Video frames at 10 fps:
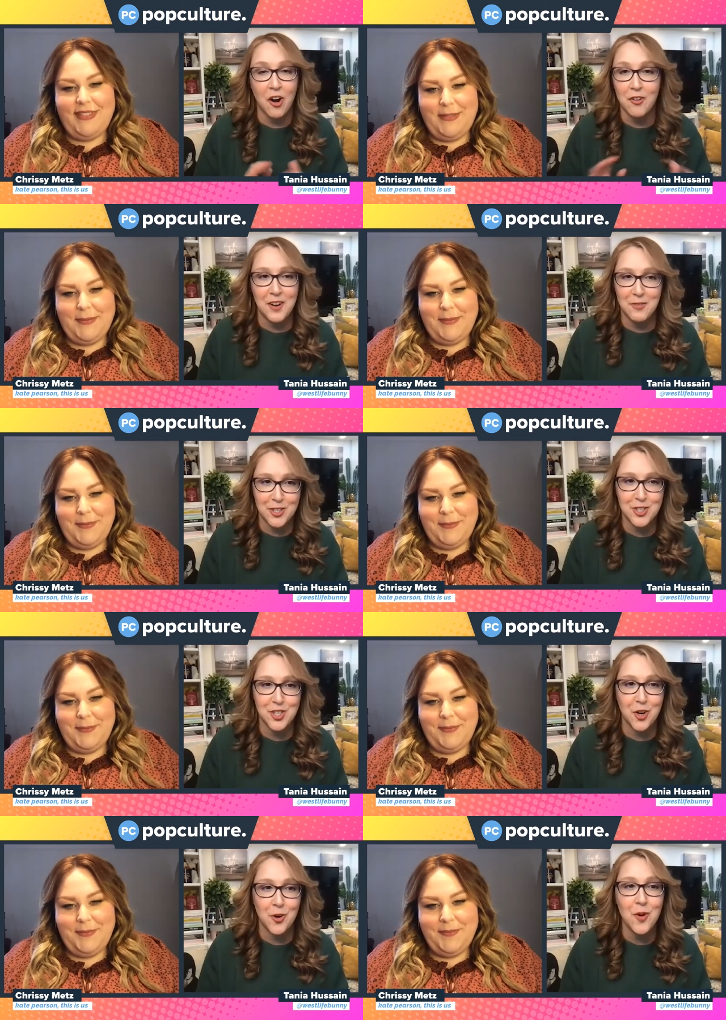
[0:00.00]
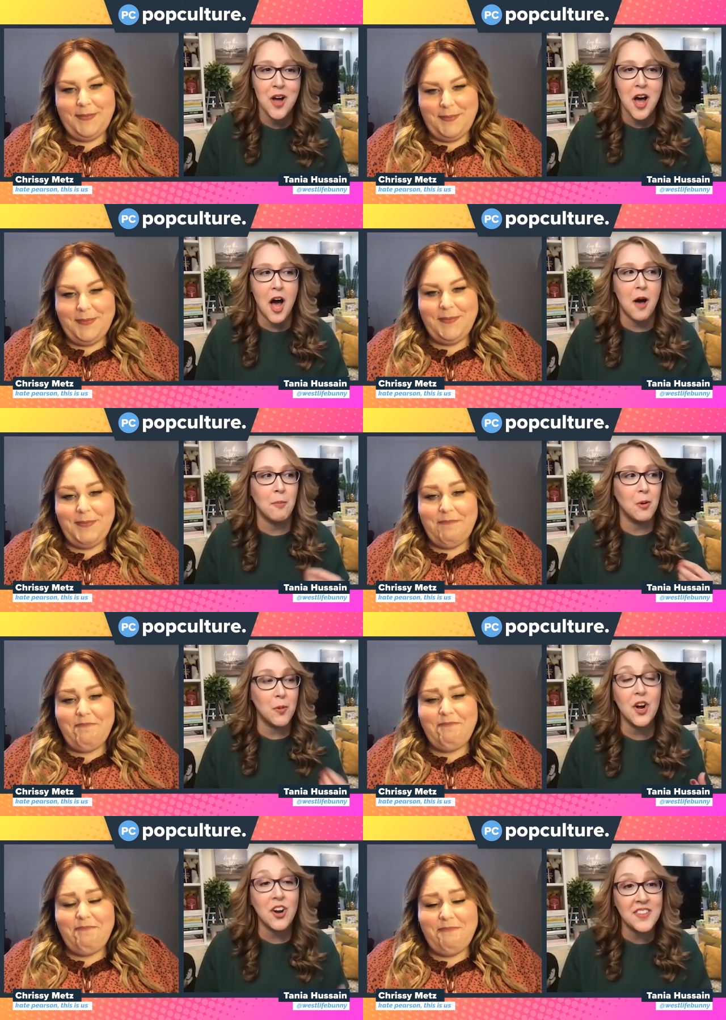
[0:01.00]
Speaker 1: our favorite show. Um,
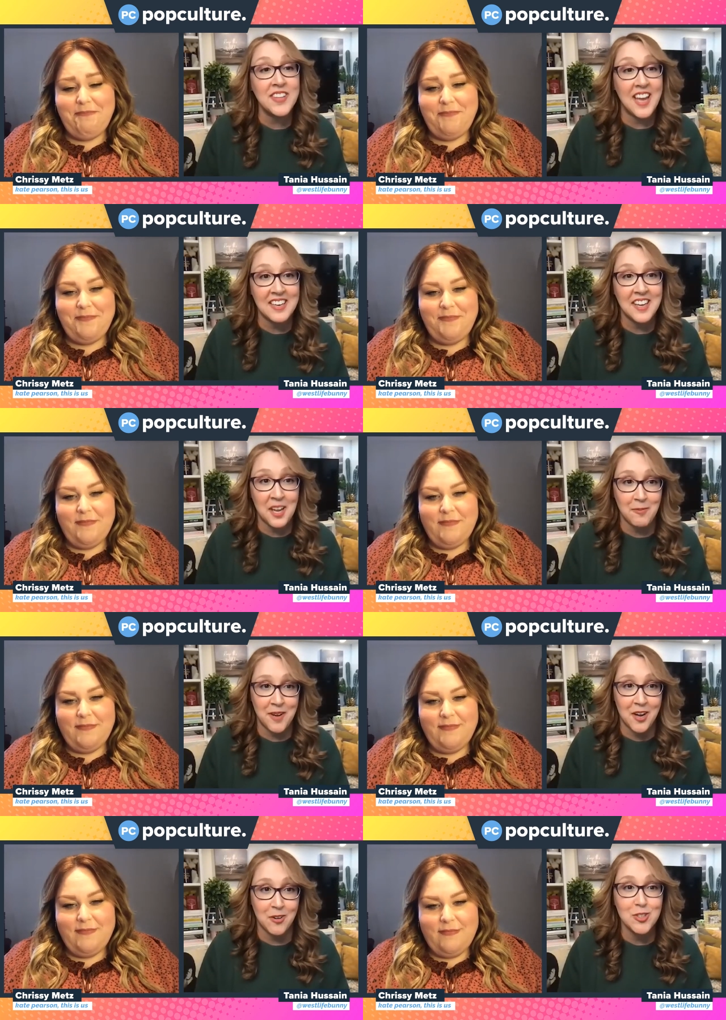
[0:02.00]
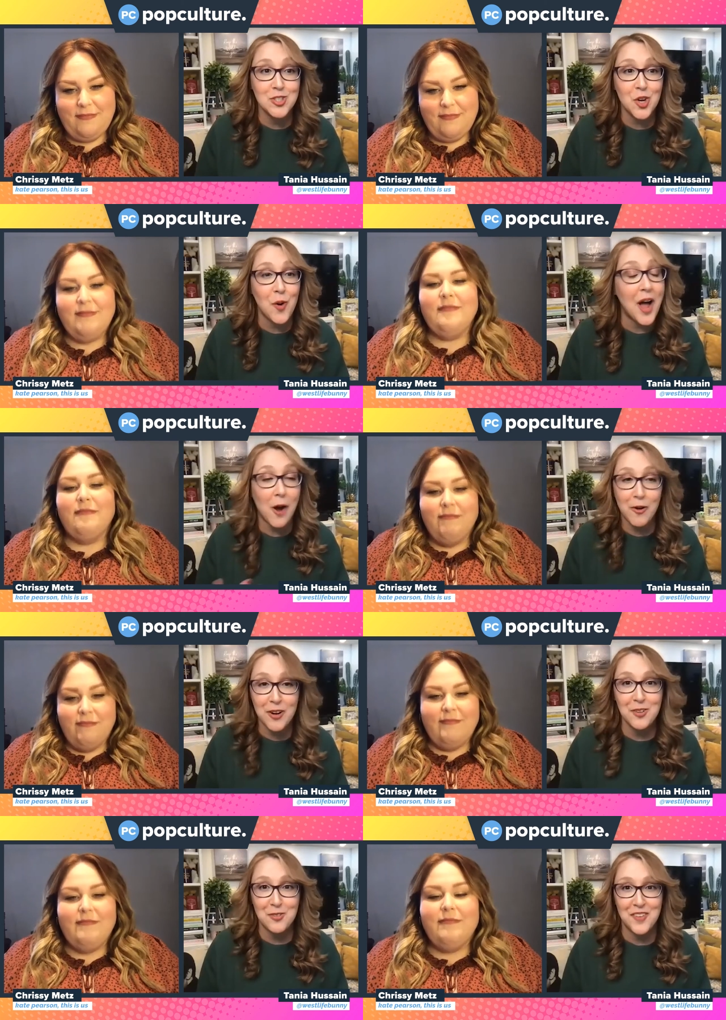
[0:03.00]
but we are in the end game now. So, how
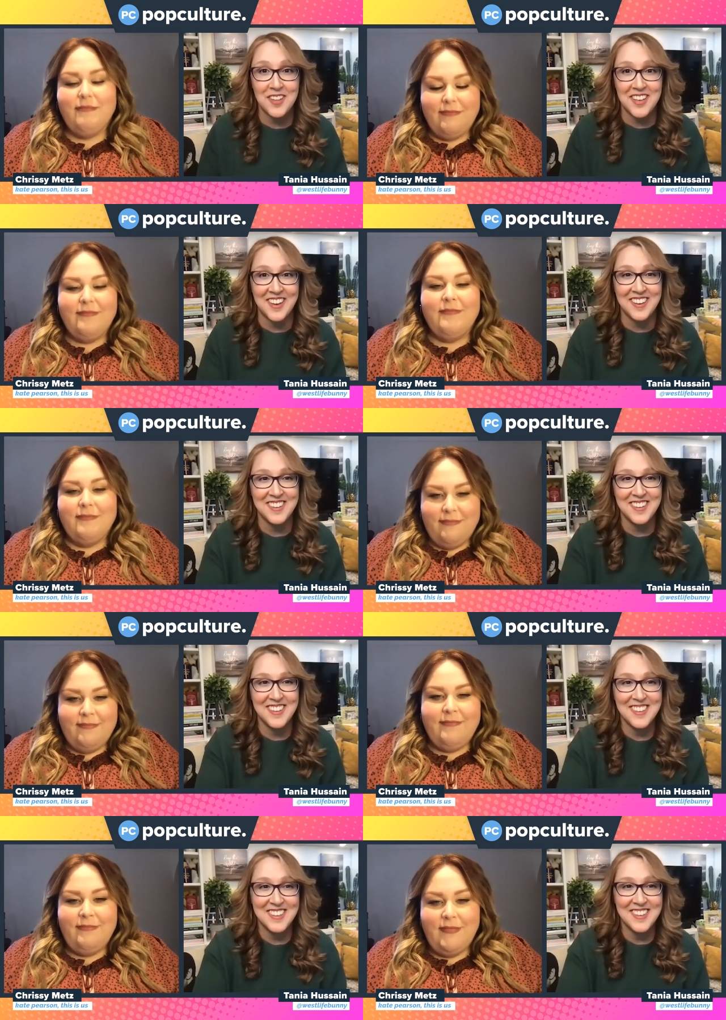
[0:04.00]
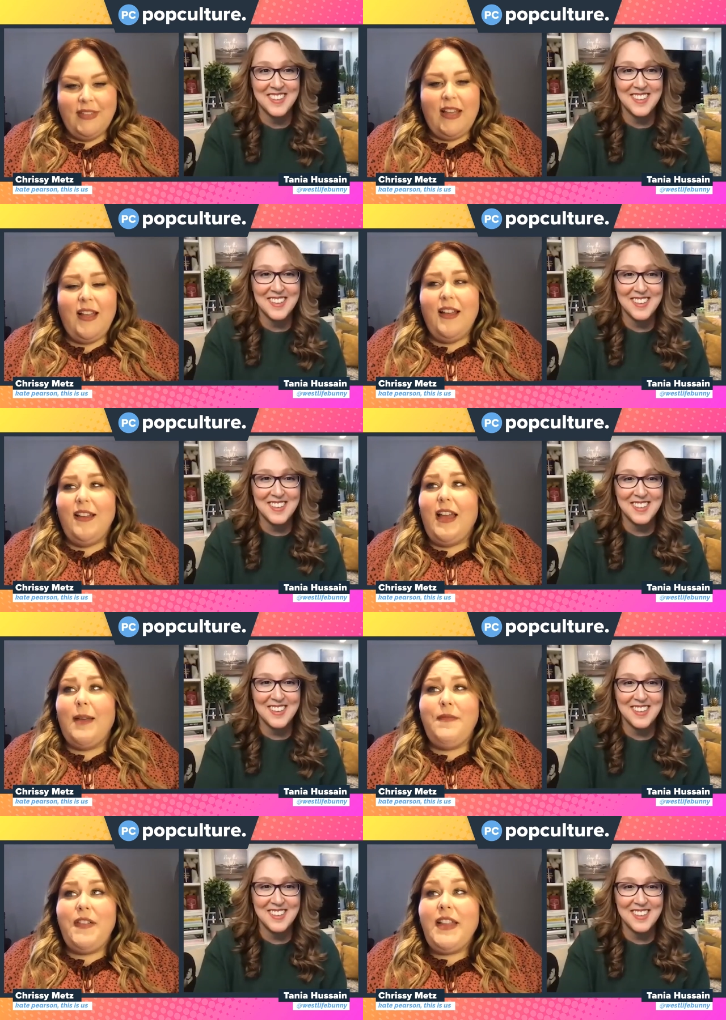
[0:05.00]
are you feeling?
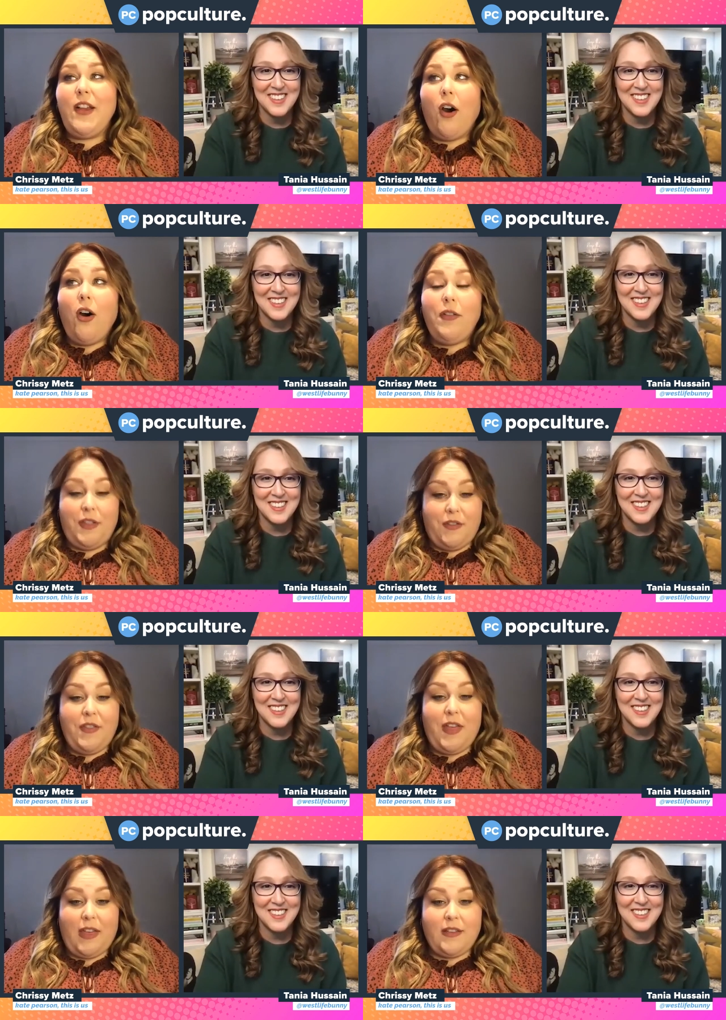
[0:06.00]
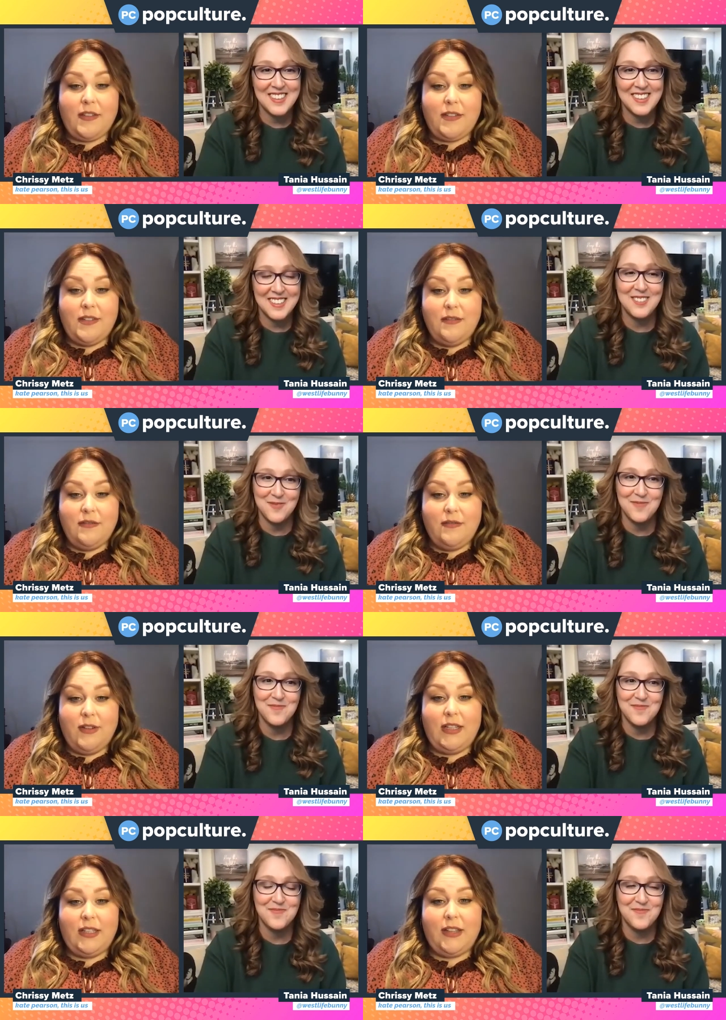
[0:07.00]
I'm
Speaker 2: feeling all the things, right?
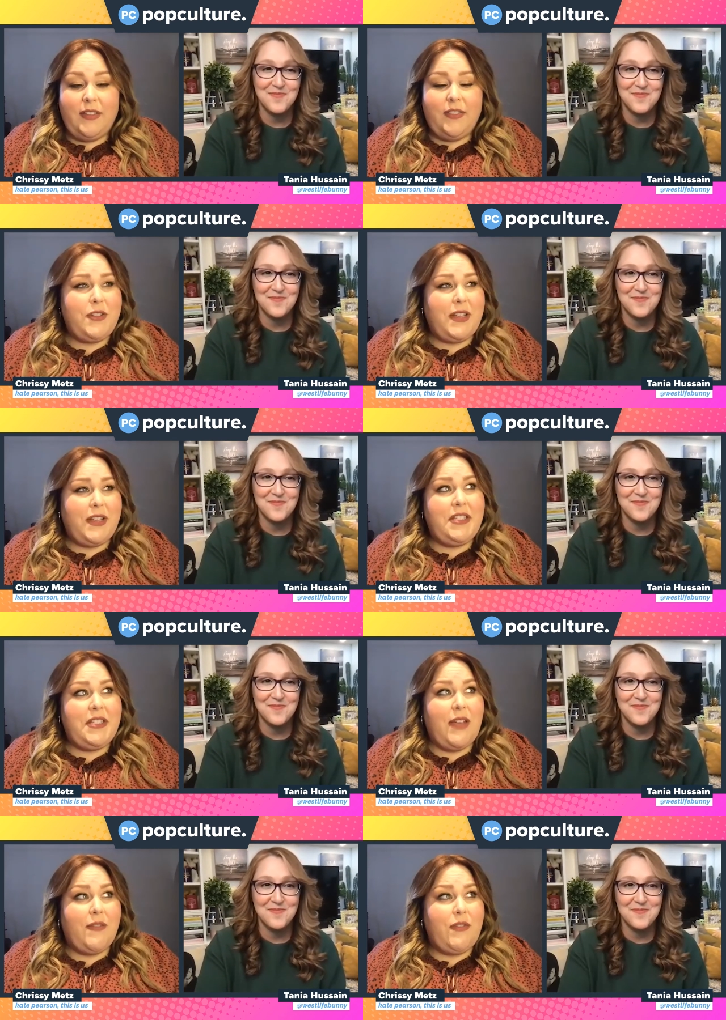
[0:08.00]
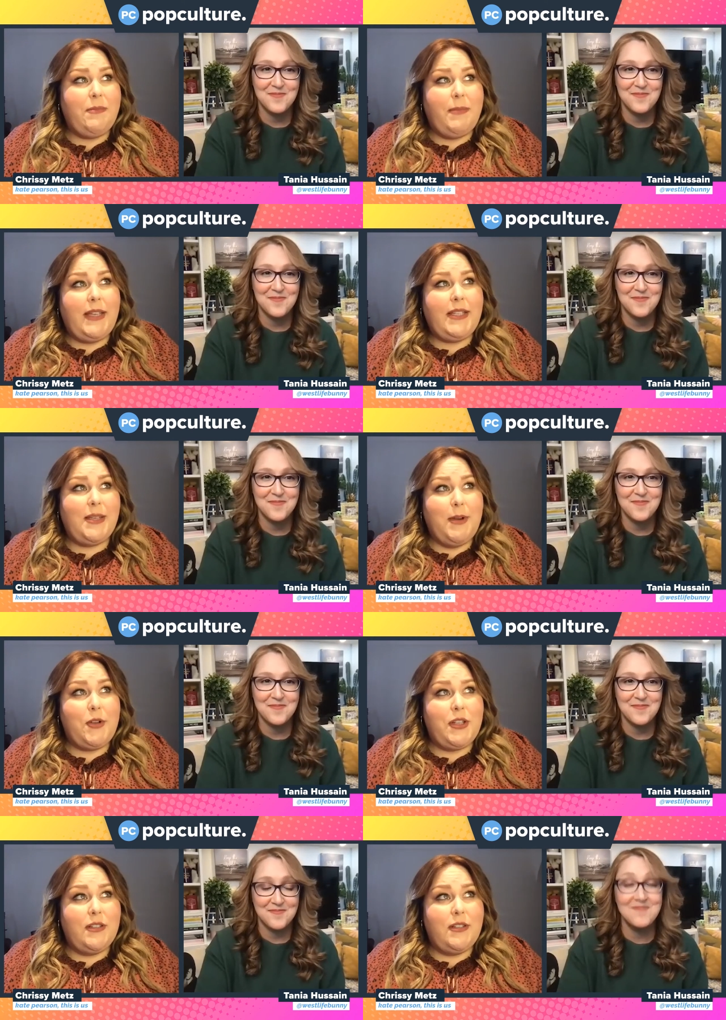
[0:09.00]
Like, I think there's like seven base emotions.
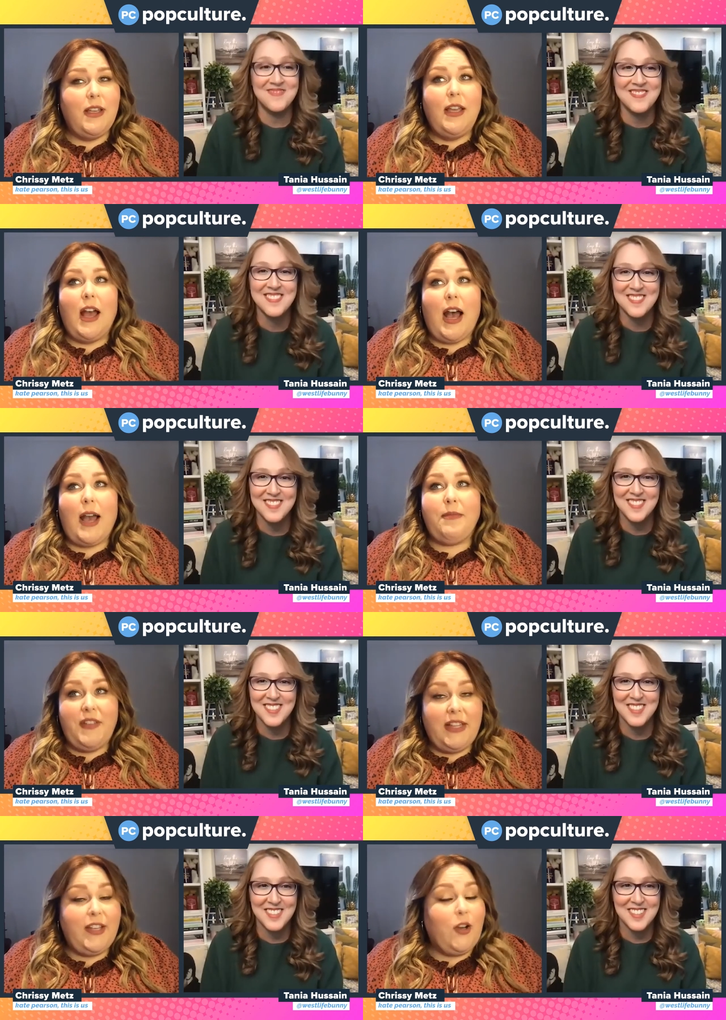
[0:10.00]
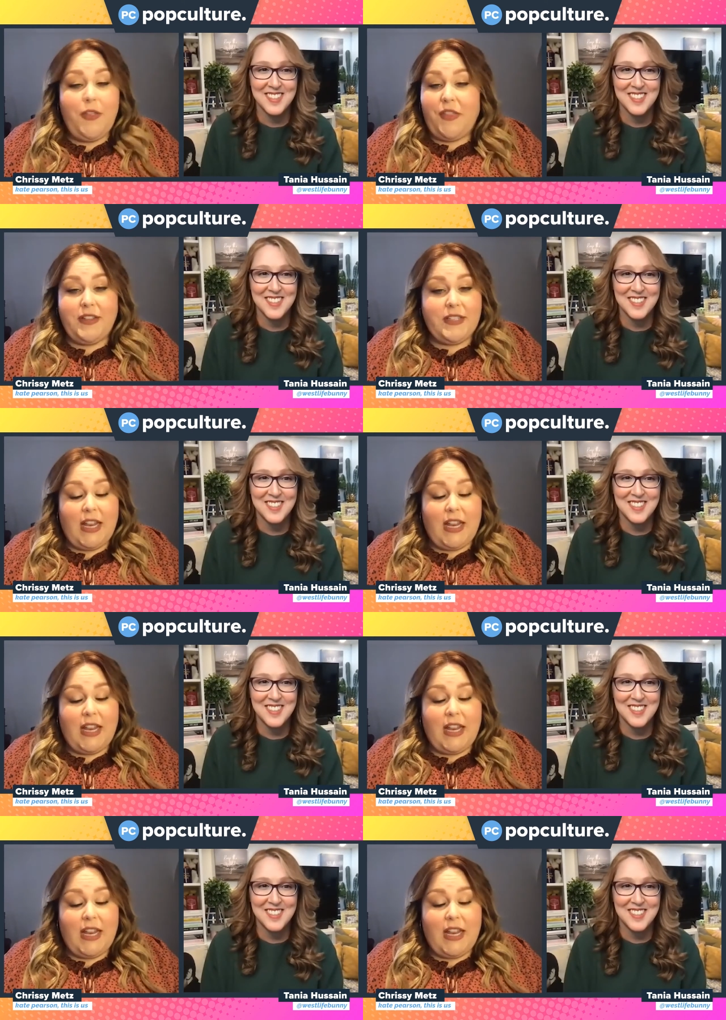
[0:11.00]
Mm-hmm. I'm feeling all the things at any